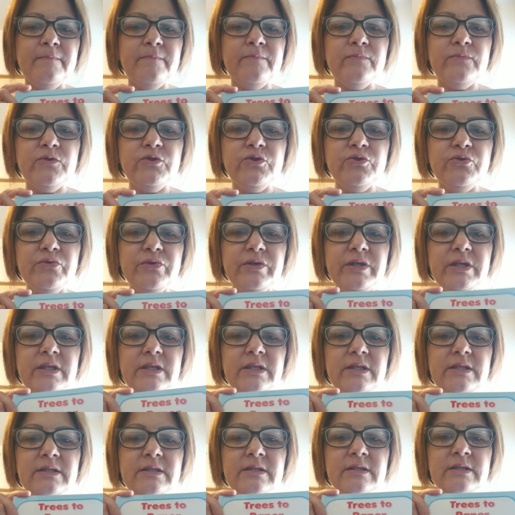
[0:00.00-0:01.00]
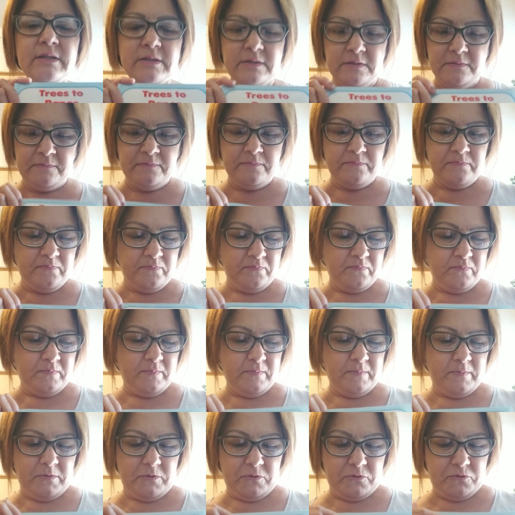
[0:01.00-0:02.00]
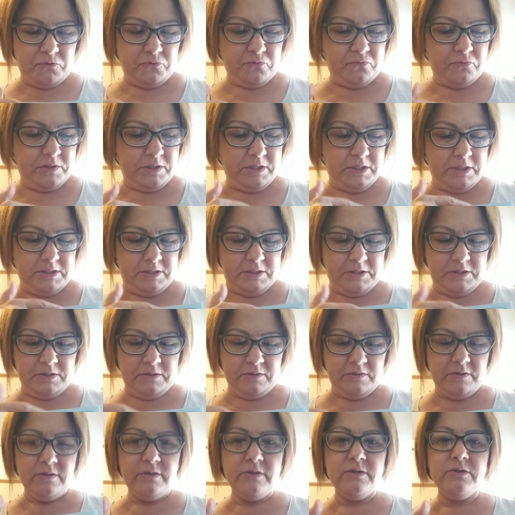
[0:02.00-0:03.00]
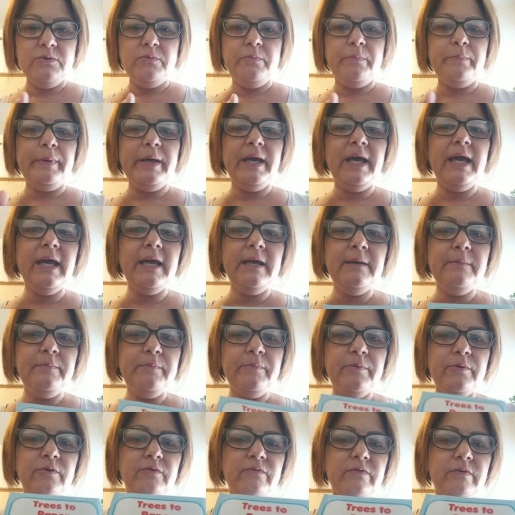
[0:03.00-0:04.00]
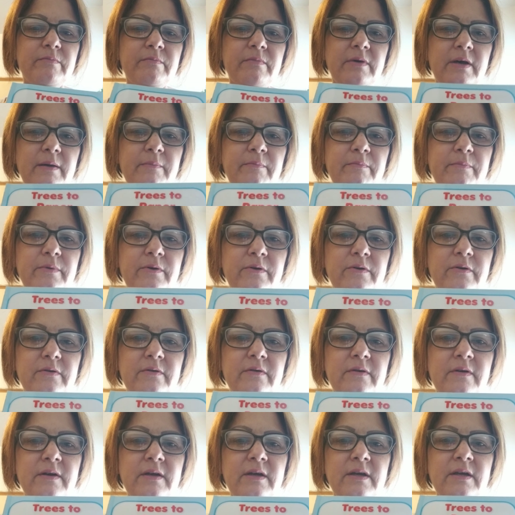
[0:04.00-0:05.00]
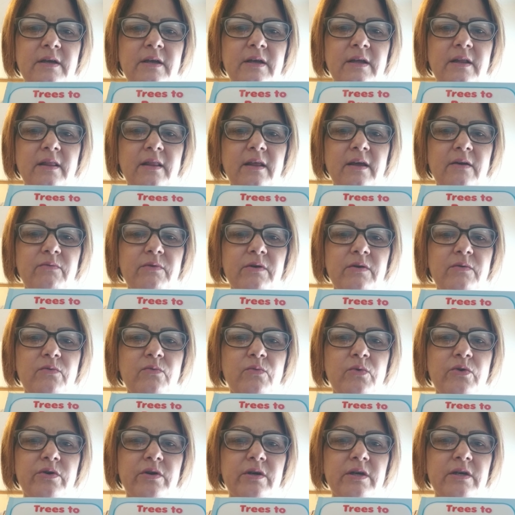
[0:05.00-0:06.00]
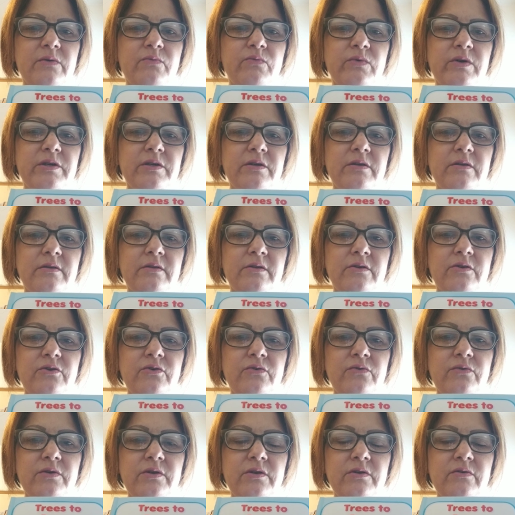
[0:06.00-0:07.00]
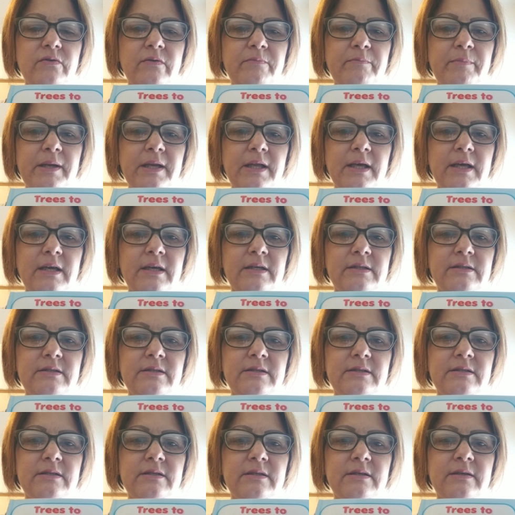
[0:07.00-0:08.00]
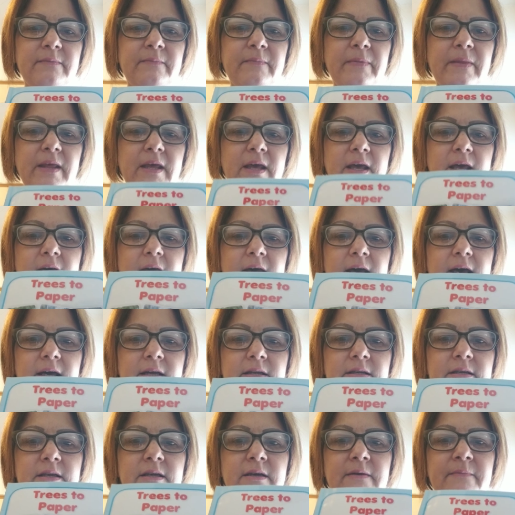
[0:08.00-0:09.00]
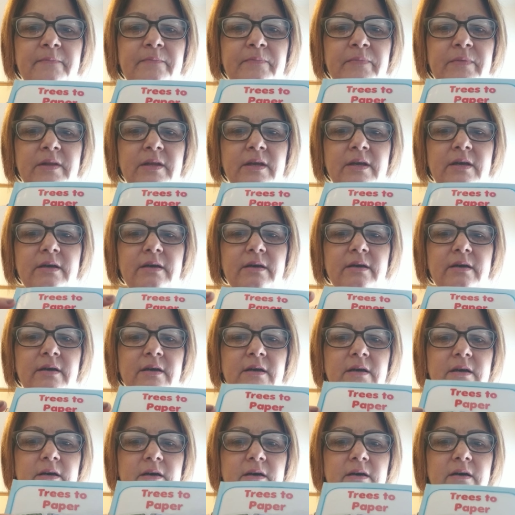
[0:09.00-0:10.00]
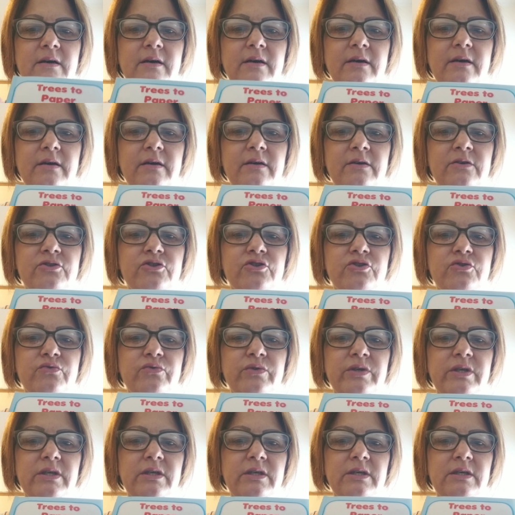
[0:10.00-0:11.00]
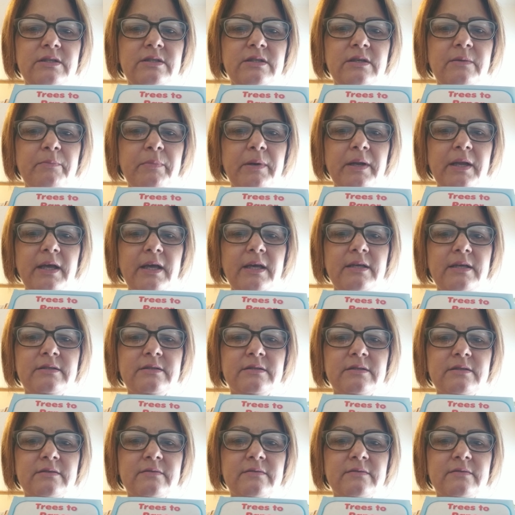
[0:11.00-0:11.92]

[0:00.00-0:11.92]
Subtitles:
Trees to paper. Remember that we were working with the unit of plants, and a tree is a plant.